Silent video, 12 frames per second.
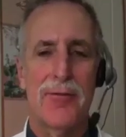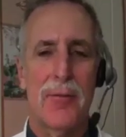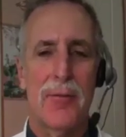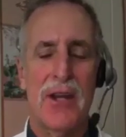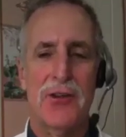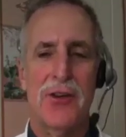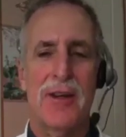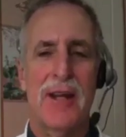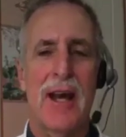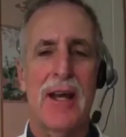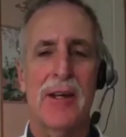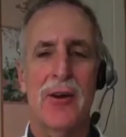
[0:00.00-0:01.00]

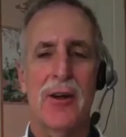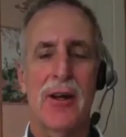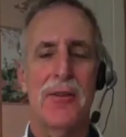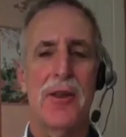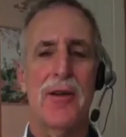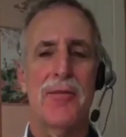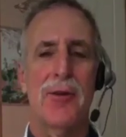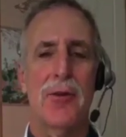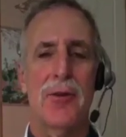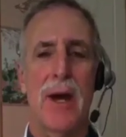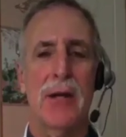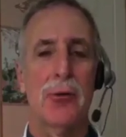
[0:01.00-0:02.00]
information on how to cook it in the
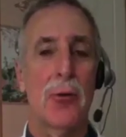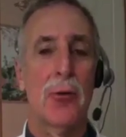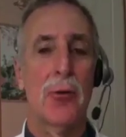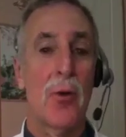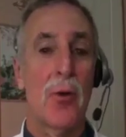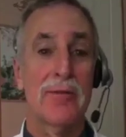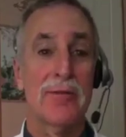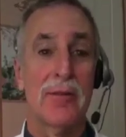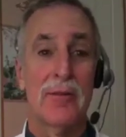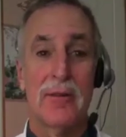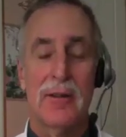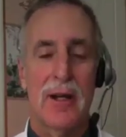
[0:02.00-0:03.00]
oven or the
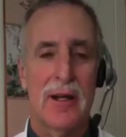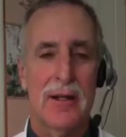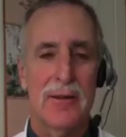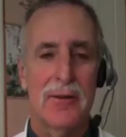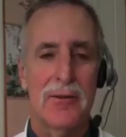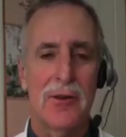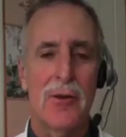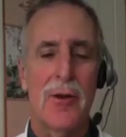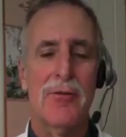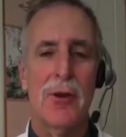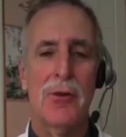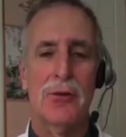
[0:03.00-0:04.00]
microwave. Uh,
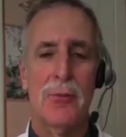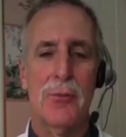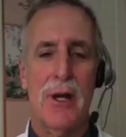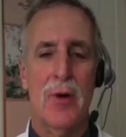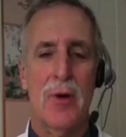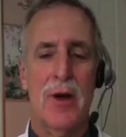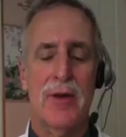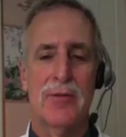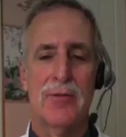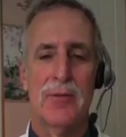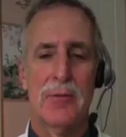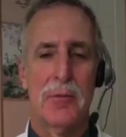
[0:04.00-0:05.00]
do you ever use a
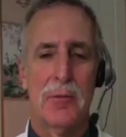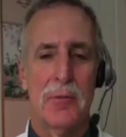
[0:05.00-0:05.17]
microwave?